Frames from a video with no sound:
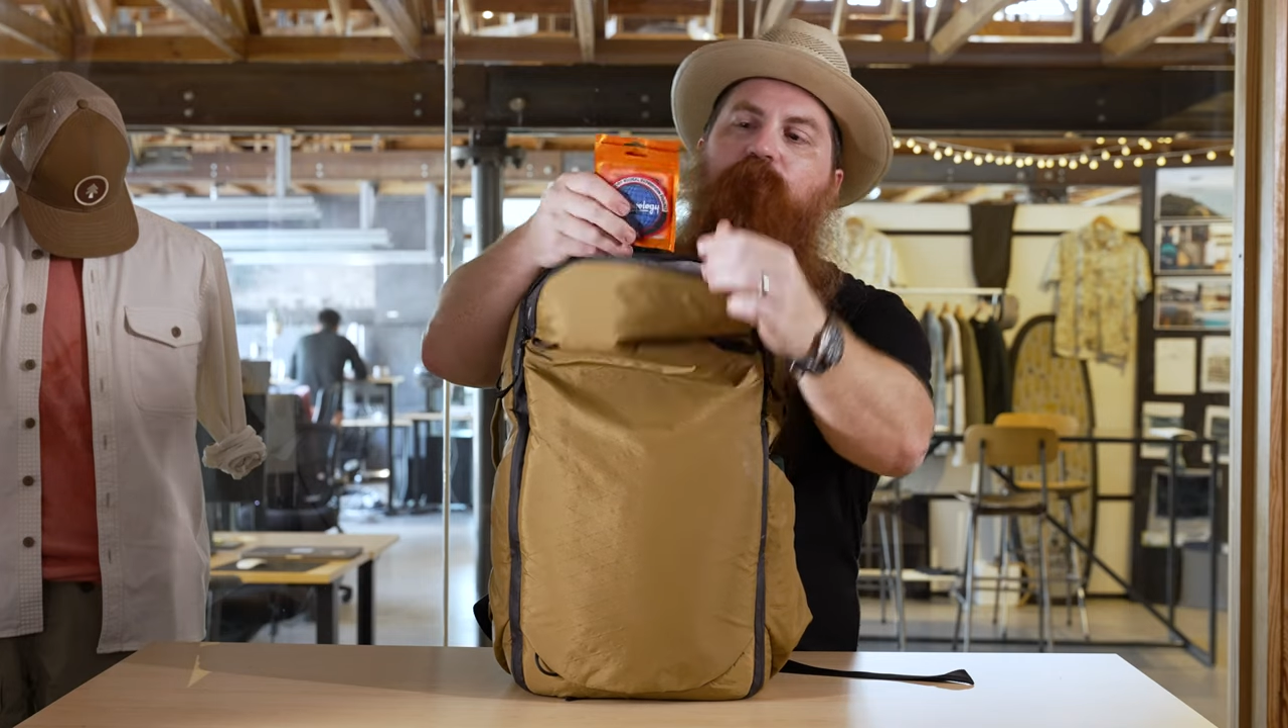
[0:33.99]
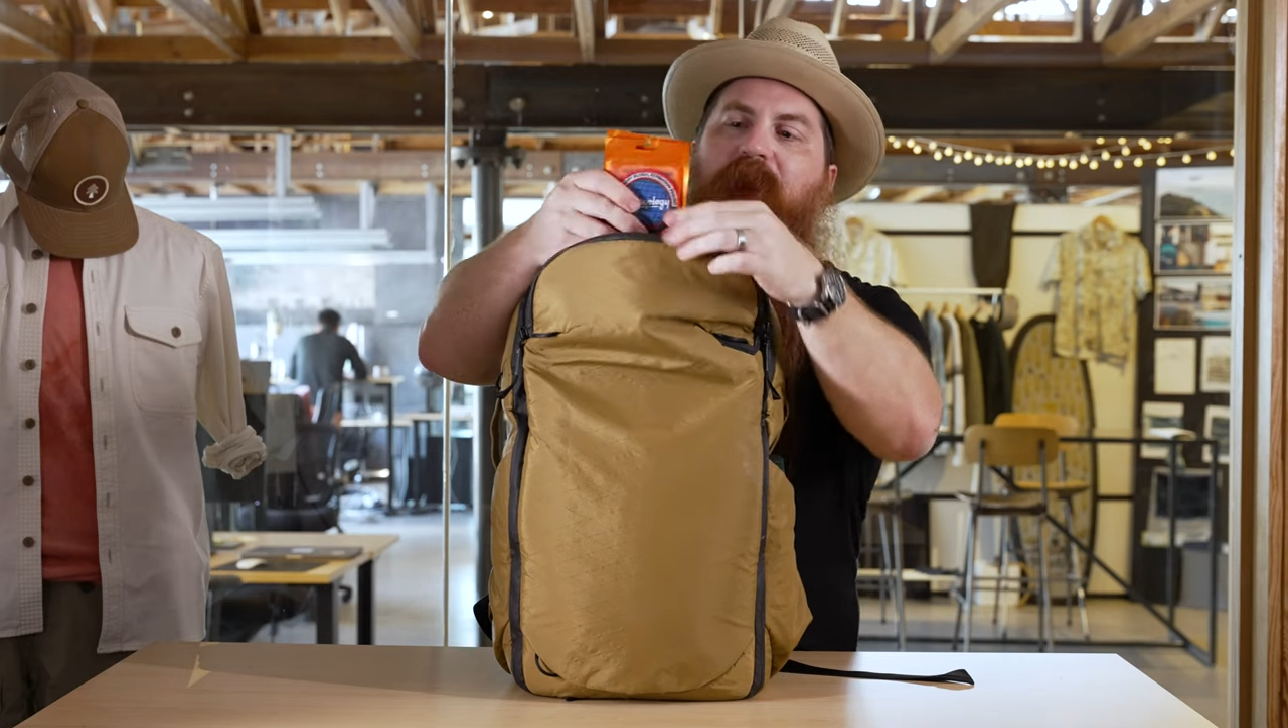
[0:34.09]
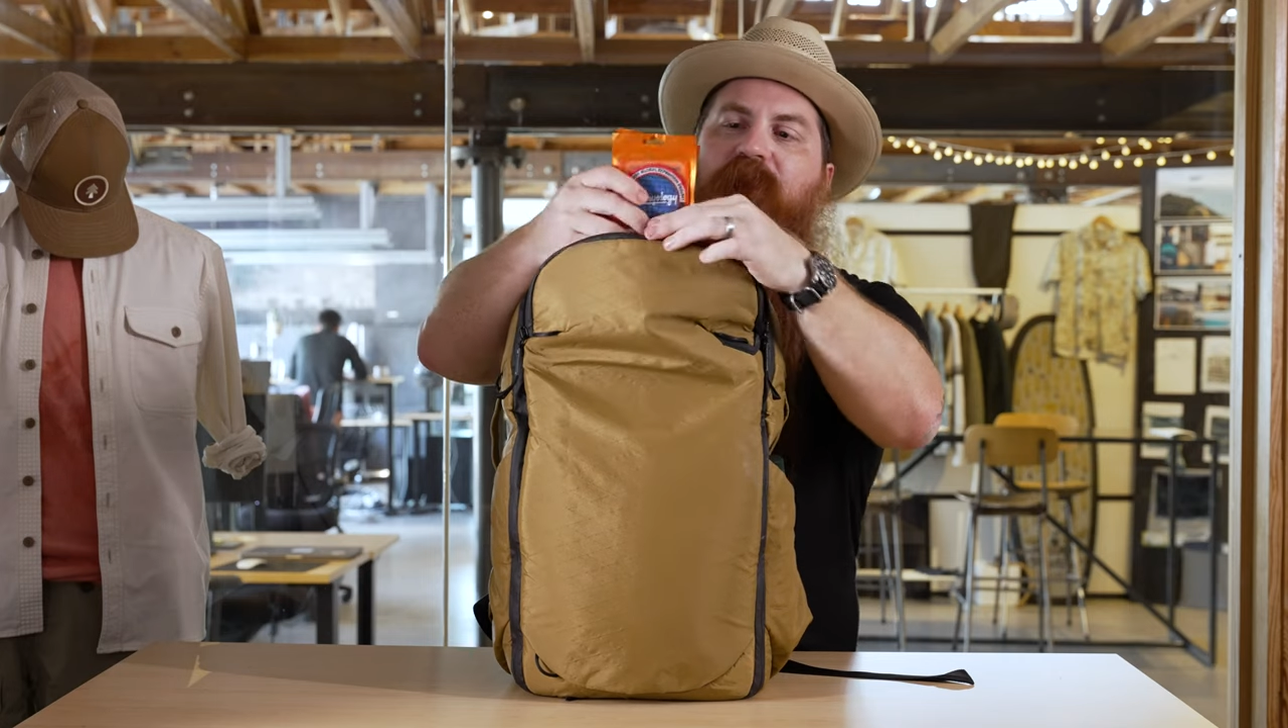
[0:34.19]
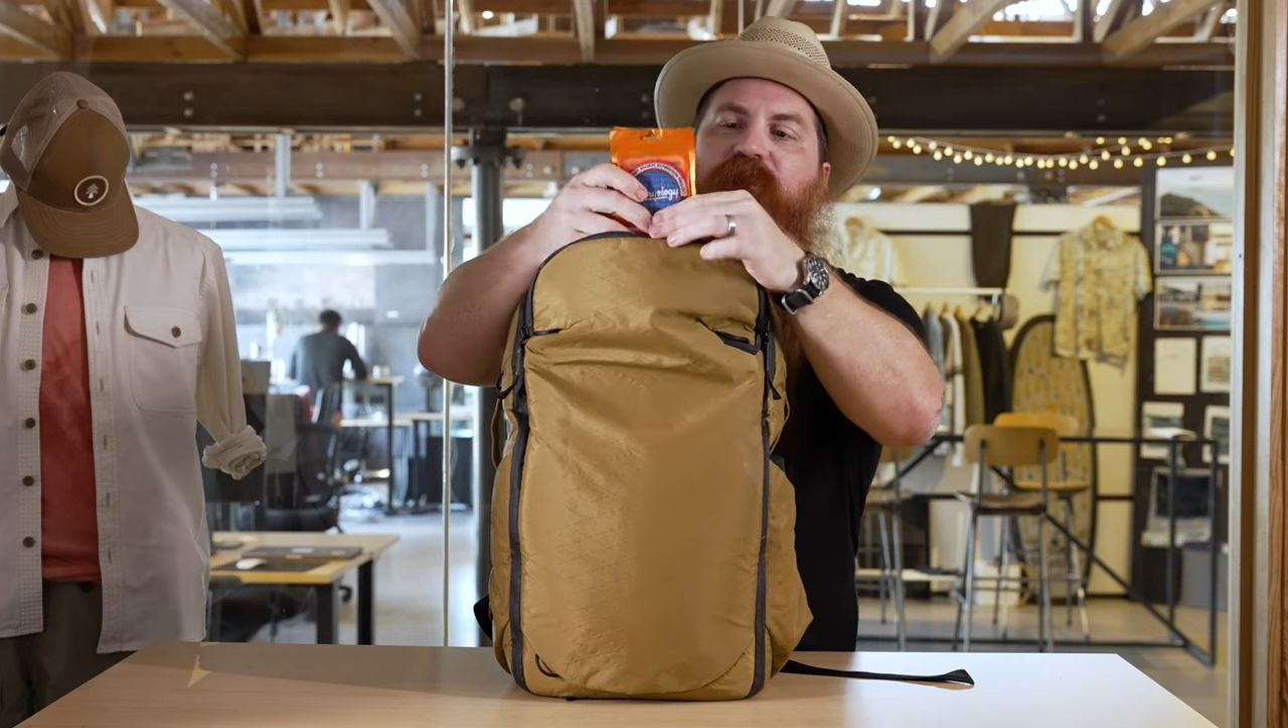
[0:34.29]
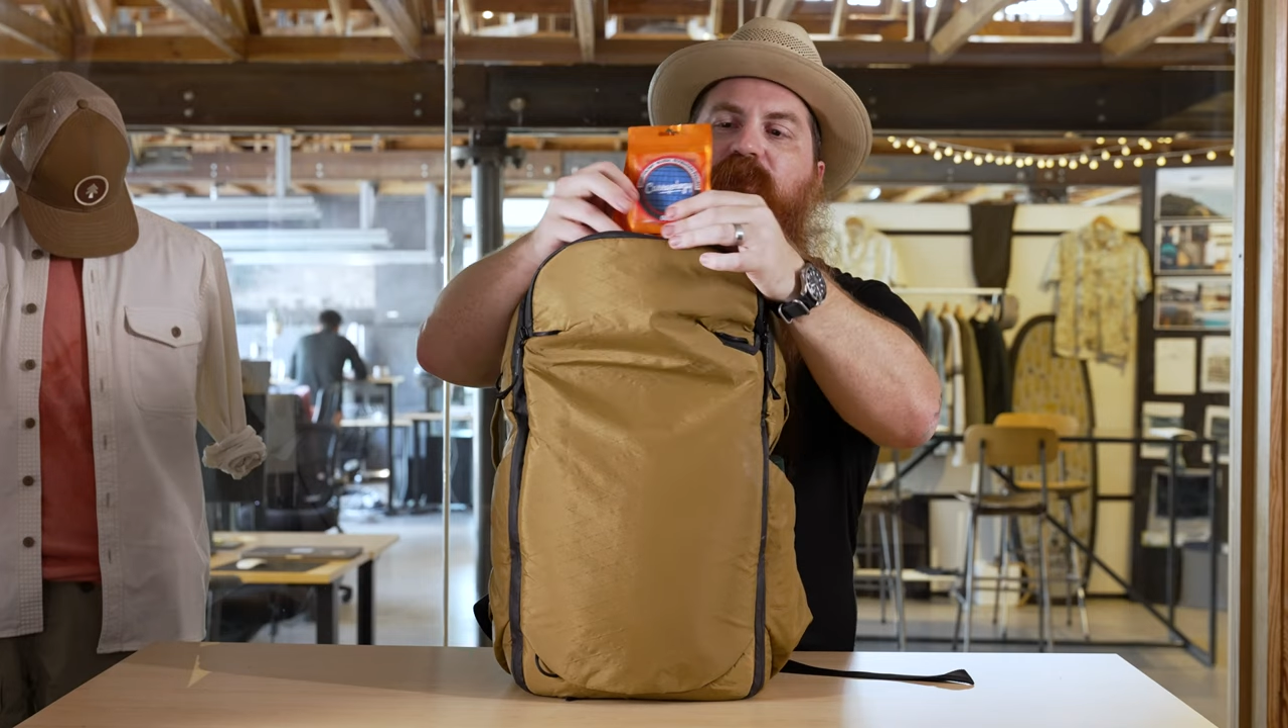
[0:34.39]

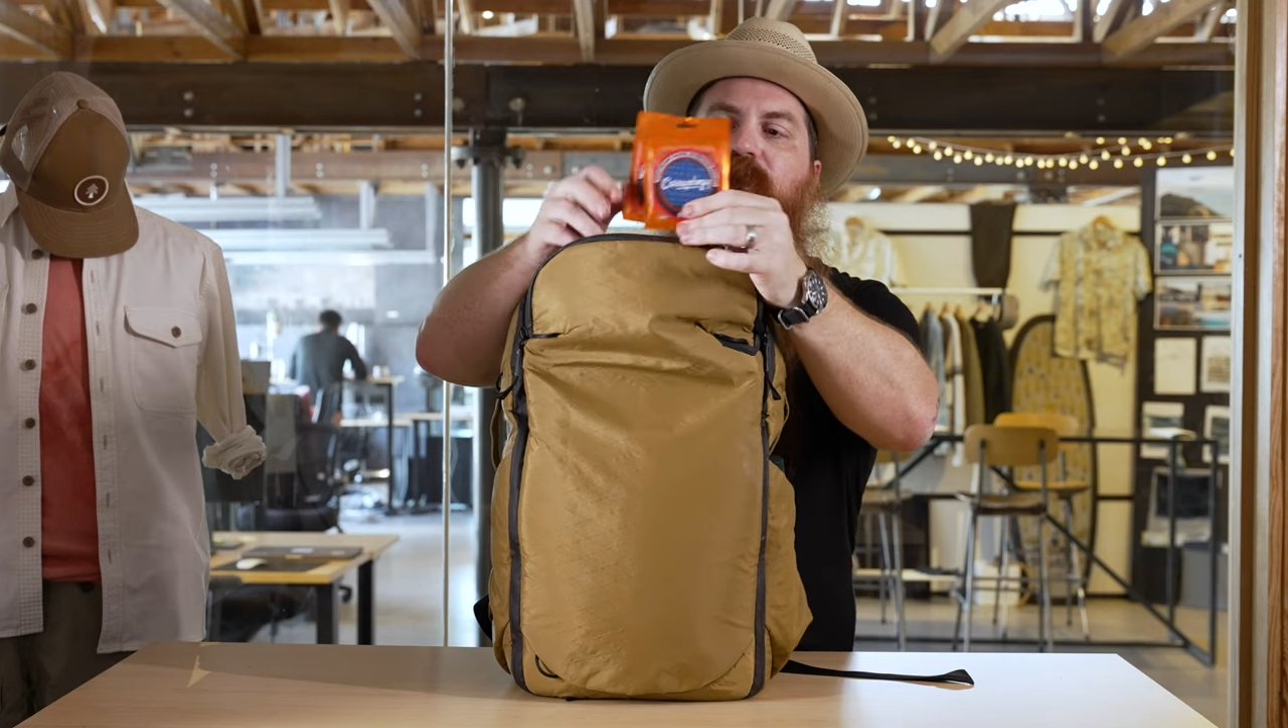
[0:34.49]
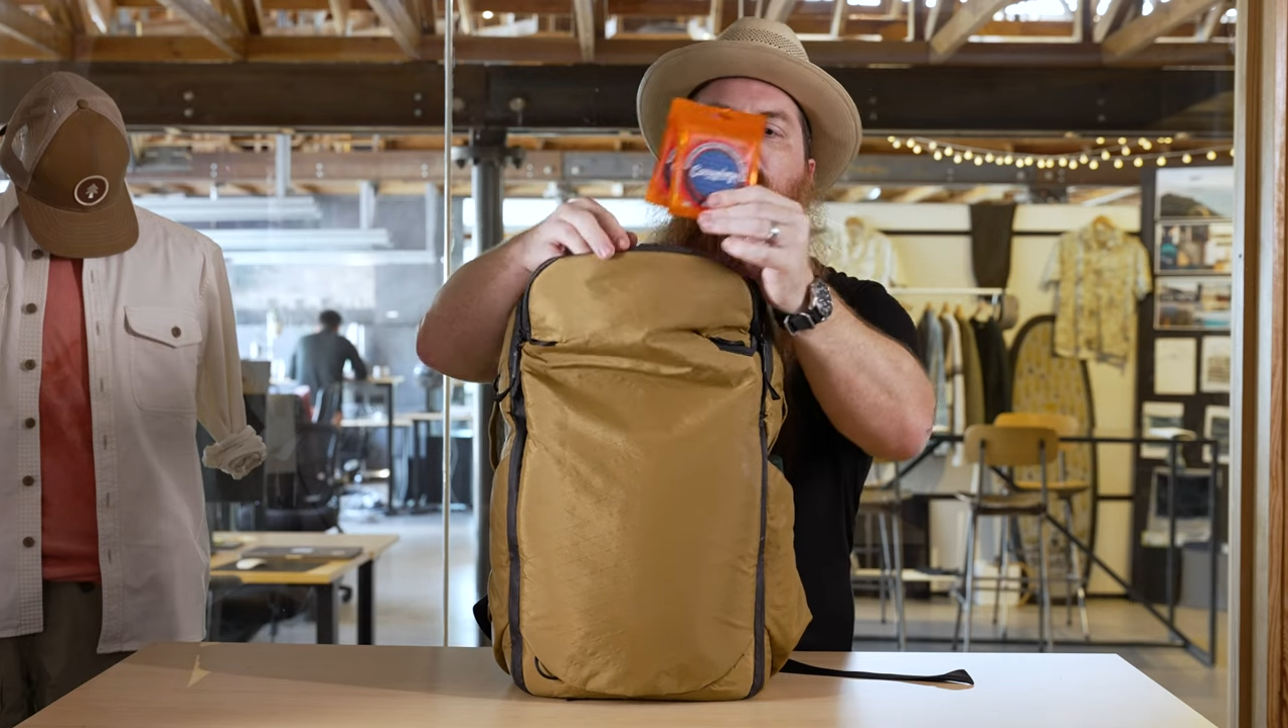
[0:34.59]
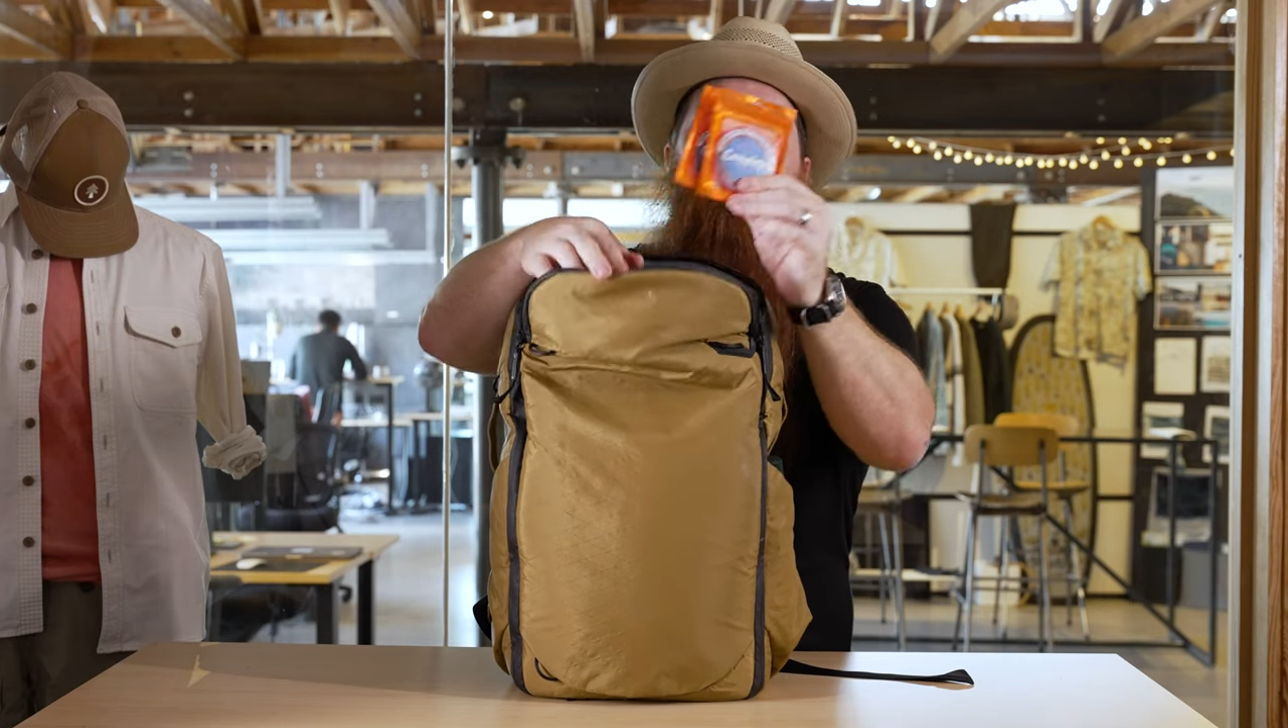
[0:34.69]
patches in here.